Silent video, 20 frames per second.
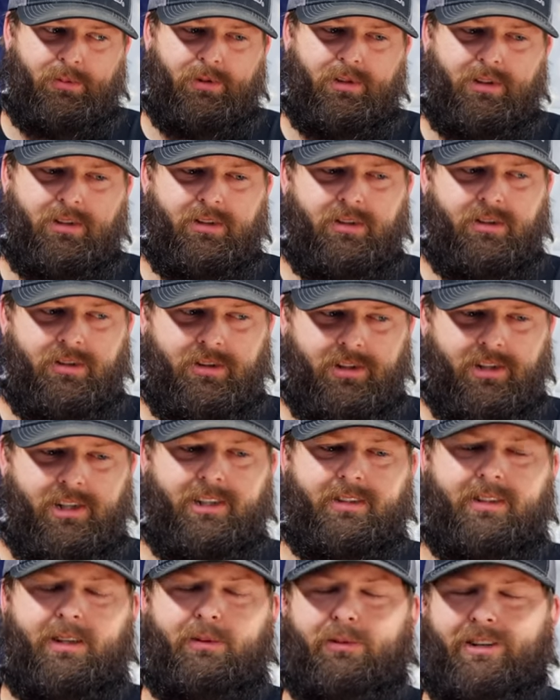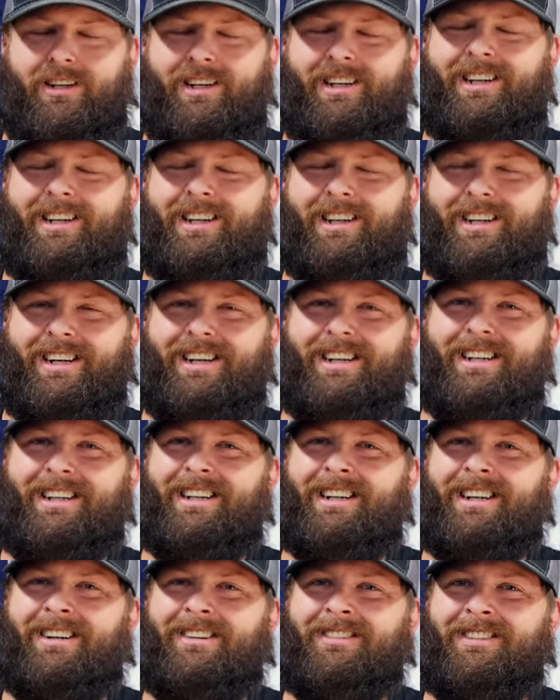But I was able to get
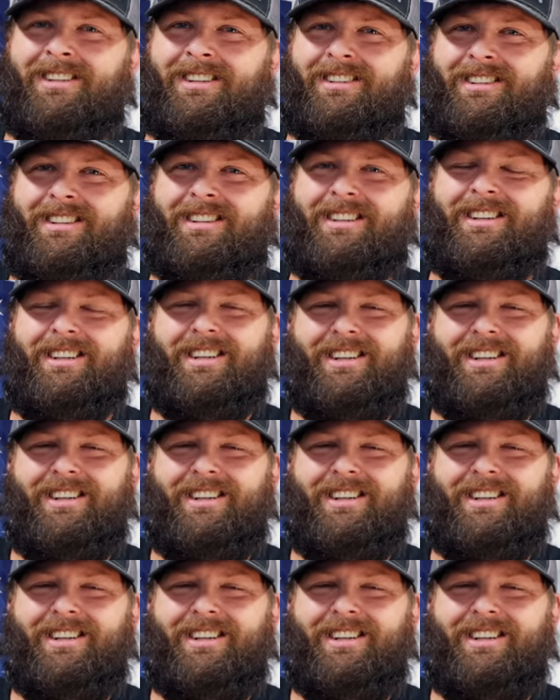it all